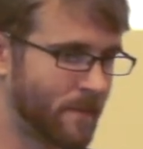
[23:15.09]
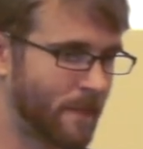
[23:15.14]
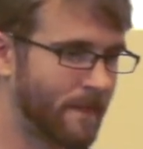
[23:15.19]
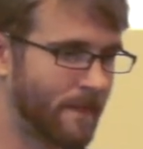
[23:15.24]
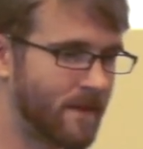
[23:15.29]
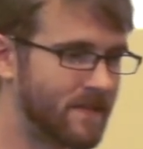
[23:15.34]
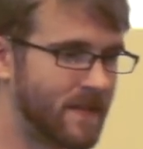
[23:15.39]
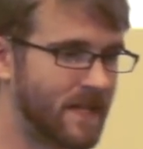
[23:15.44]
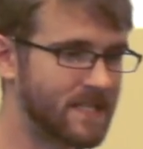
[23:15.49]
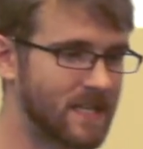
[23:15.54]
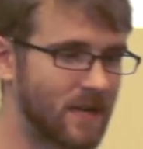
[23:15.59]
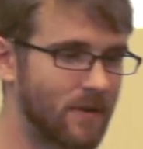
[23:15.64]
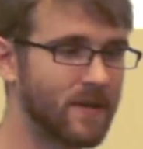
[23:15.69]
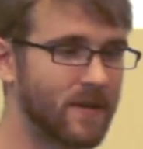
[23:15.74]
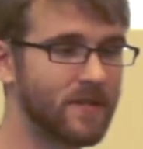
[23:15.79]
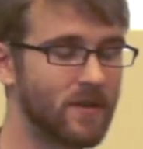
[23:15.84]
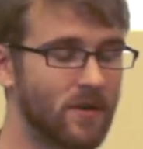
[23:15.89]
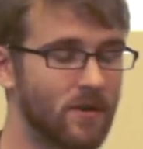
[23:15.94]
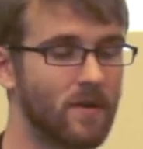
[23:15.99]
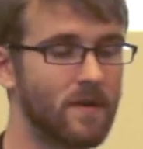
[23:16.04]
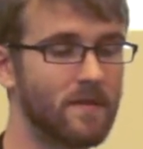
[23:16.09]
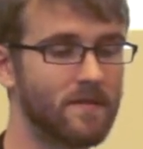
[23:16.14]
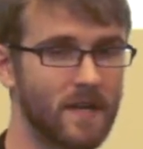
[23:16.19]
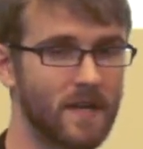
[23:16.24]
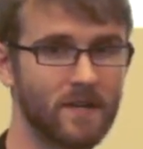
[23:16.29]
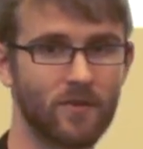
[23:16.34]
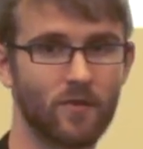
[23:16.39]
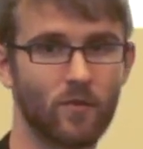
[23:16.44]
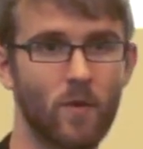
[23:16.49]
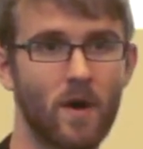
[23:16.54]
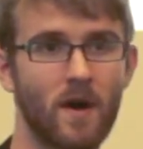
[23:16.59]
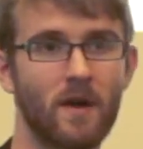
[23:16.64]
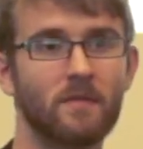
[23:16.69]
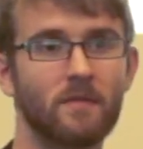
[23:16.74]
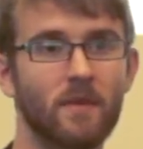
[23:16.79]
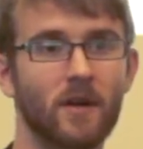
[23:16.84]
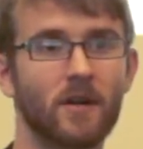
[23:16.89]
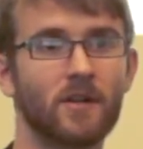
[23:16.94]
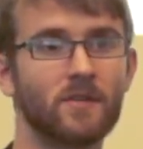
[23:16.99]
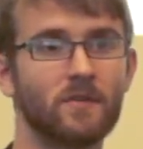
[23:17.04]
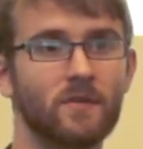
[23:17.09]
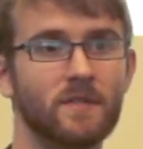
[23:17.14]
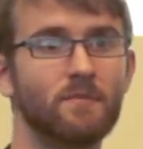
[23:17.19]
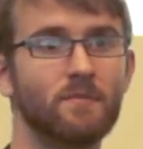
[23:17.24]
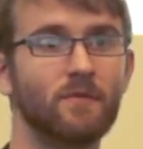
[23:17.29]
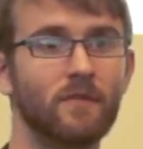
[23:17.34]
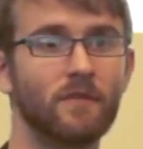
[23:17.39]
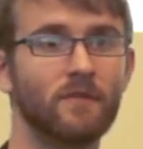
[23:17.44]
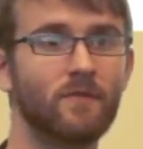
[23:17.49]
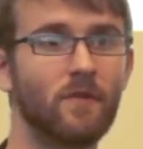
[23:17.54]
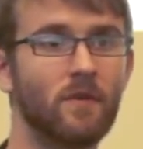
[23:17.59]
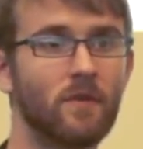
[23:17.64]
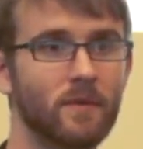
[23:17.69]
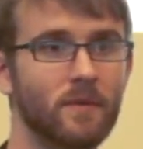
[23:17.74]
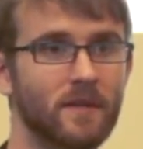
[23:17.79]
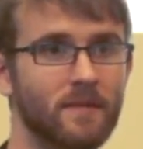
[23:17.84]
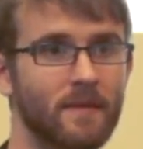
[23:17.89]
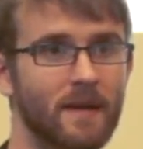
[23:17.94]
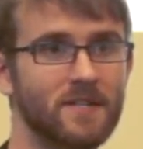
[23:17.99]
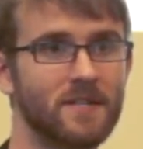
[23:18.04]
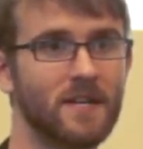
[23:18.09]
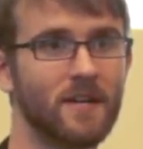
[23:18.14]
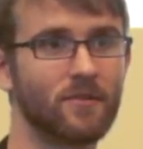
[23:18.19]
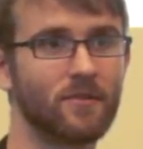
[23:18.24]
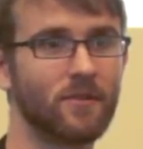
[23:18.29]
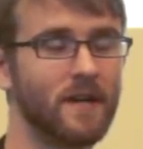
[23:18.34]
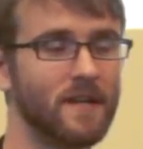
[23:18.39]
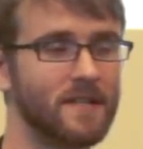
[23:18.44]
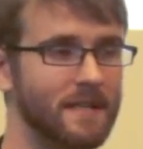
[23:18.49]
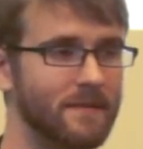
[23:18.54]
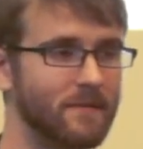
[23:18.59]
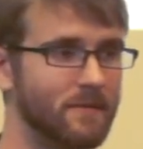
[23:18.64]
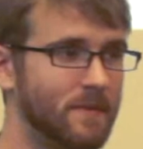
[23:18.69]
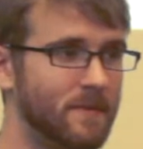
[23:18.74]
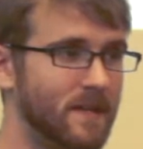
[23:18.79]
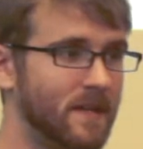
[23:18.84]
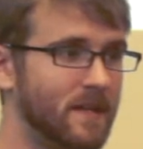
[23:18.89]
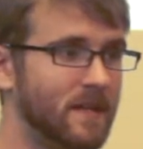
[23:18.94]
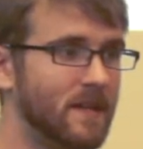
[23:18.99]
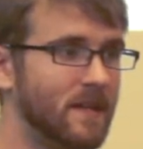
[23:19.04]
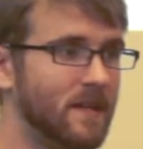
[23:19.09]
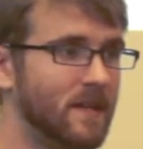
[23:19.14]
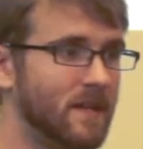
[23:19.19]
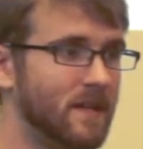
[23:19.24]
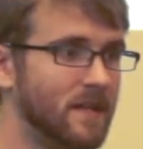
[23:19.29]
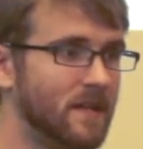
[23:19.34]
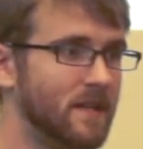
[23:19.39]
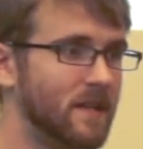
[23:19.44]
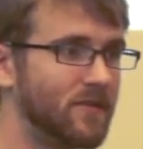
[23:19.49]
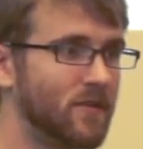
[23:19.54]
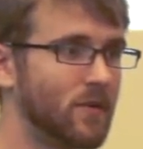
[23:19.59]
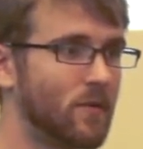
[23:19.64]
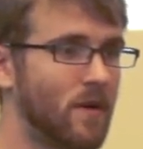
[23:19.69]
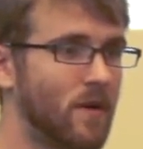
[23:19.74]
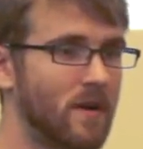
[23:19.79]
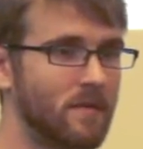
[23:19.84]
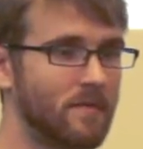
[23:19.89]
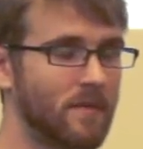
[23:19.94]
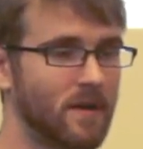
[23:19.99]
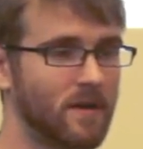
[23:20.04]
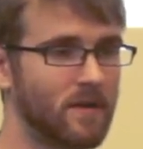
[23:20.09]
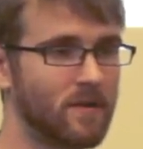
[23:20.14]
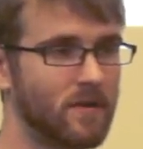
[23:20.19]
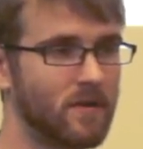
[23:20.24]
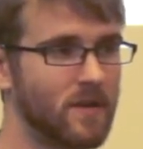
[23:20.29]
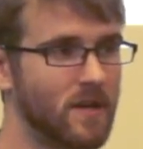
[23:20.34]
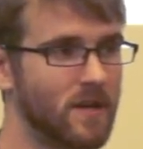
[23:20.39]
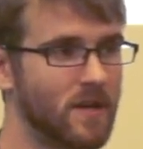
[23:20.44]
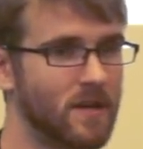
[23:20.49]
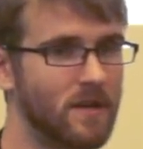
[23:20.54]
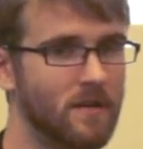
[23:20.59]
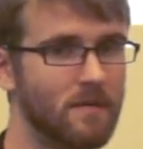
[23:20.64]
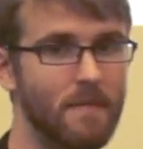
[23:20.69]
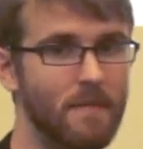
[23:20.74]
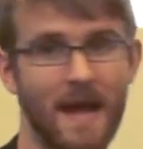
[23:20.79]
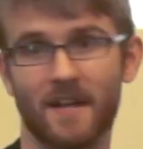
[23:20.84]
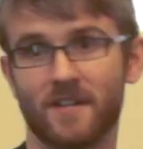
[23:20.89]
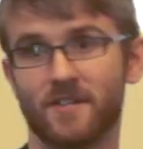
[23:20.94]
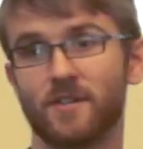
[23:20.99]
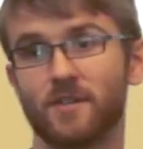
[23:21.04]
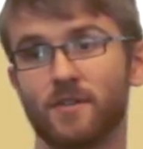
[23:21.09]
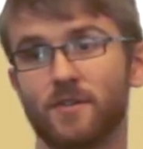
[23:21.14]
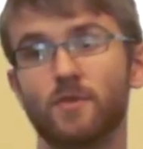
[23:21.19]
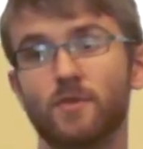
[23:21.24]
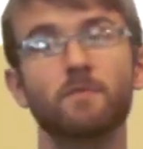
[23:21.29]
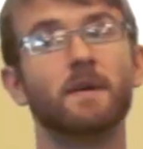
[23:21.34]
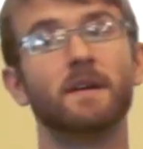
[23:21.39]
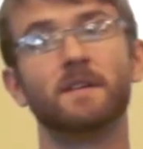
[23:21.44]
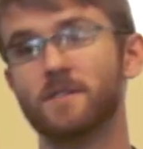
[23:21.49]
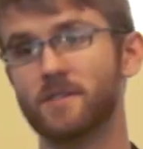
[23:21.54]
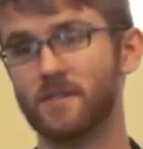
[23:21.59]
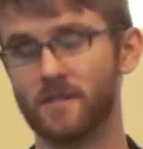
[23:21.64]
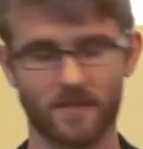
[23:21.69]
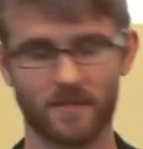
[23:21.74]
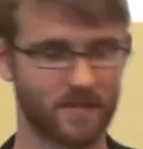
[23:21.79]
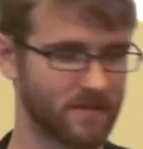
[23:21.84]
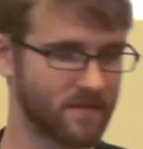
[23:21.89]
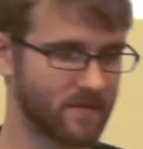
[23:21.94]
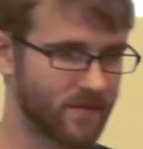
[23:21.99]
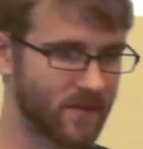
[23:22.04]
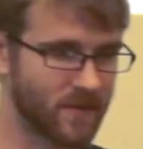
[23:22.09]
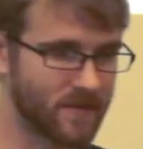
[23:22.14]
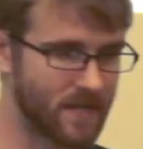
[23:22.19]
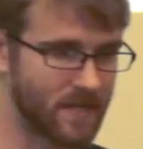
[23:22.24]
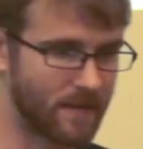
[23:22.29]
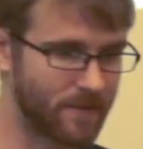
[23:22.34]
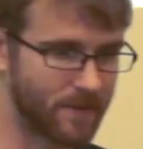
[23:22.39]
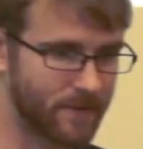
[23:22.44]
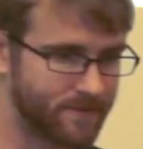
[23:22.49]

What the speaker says: That's how I know that your watermark is always moving forward. Imagine how crazy it would be if your watermark matched 2 messages, for example.